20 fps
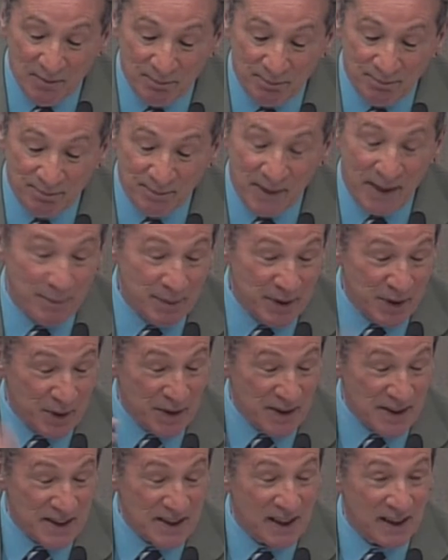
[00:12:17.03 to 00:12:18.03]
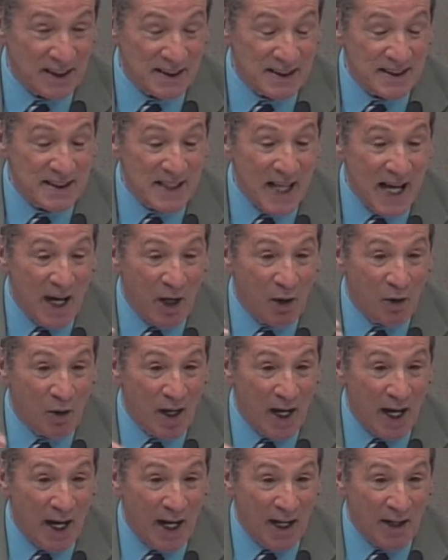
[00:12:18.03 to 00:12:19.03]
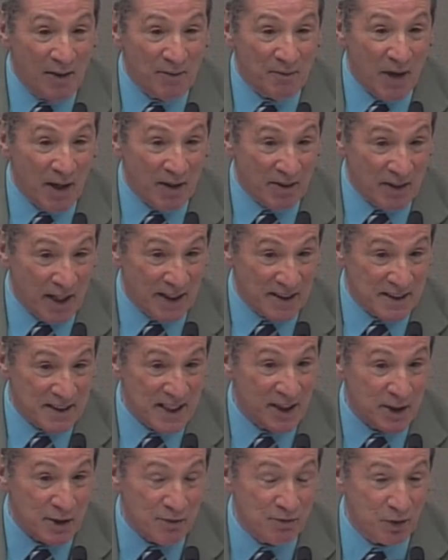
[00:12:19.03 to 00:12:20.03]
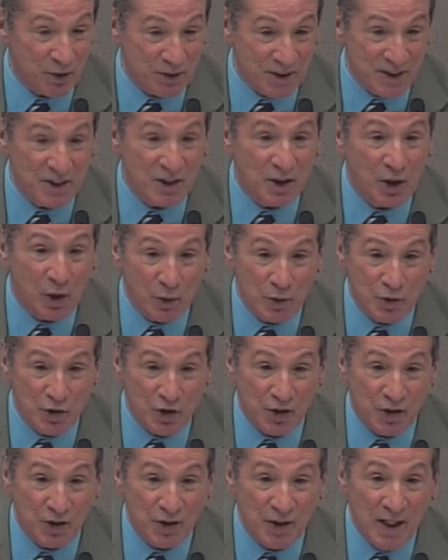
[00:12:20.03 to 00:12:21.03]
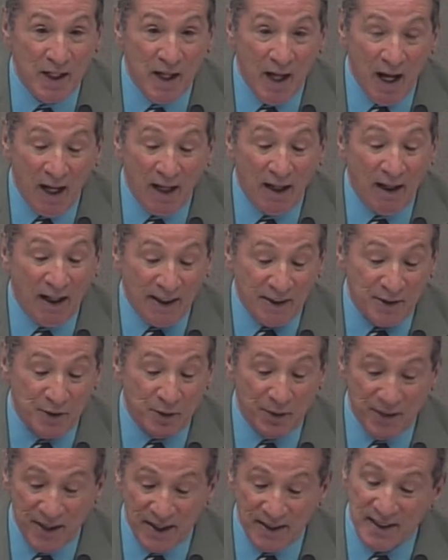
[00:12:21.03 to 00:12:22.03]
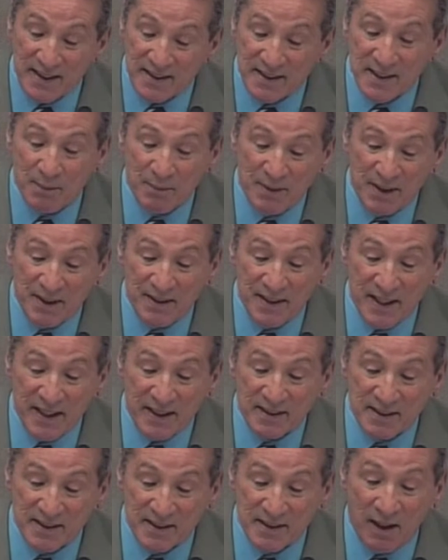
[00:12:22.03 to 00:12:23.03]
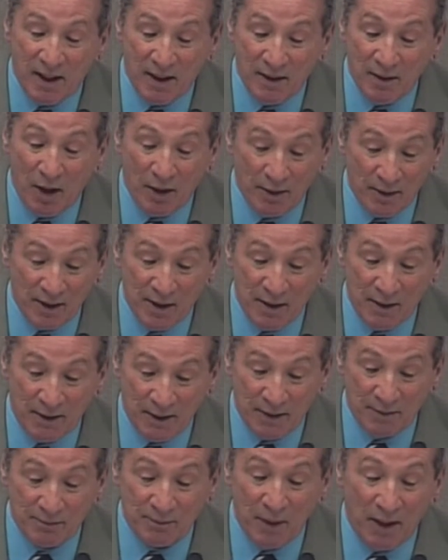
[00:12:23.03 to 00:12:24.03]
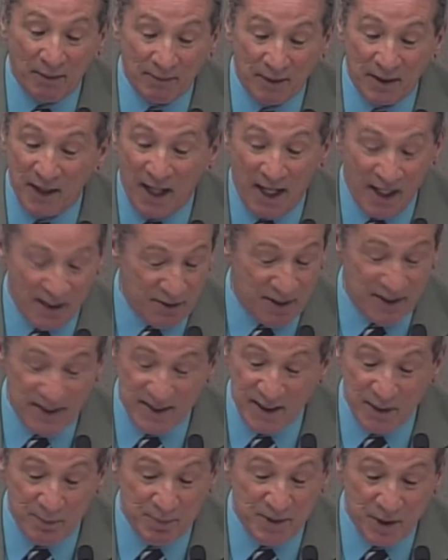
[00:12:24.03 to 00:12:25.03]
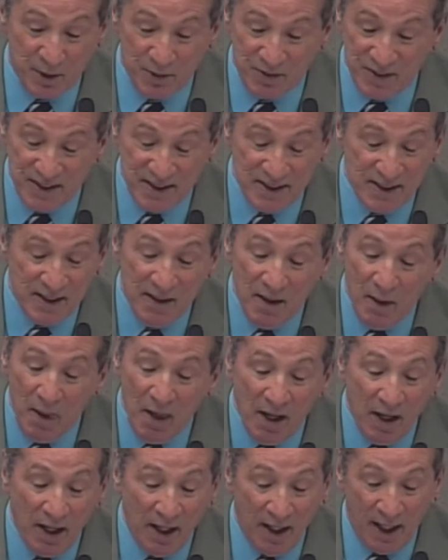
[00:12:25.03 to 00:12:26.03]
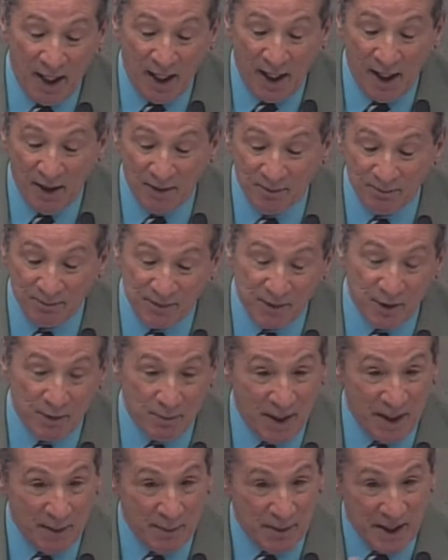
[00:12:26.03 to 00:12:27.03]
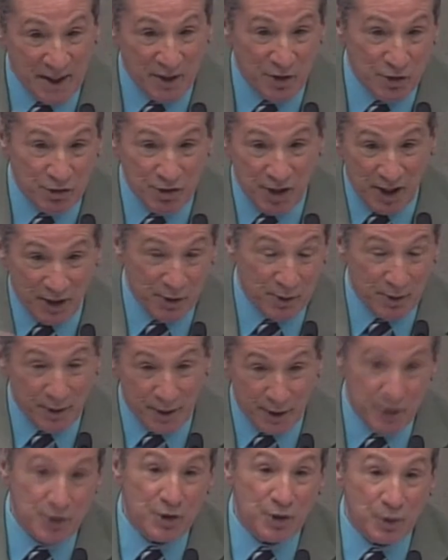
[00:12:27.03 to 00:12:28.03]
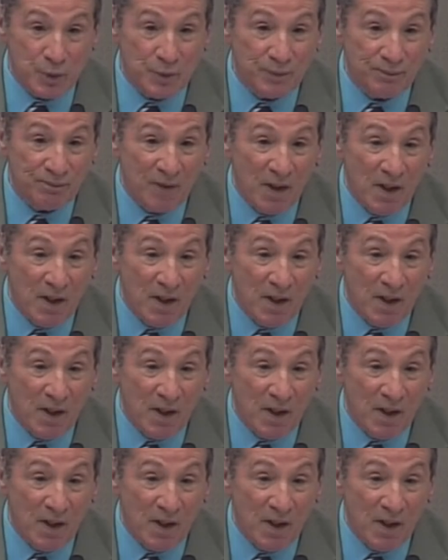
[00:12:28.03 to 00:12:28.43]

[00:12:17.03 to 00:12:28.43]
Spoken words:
maybe you could tell us now. I'll tell you full disclosure. I do think that some of the things a lot of it is lip service. There may be a trajectory or two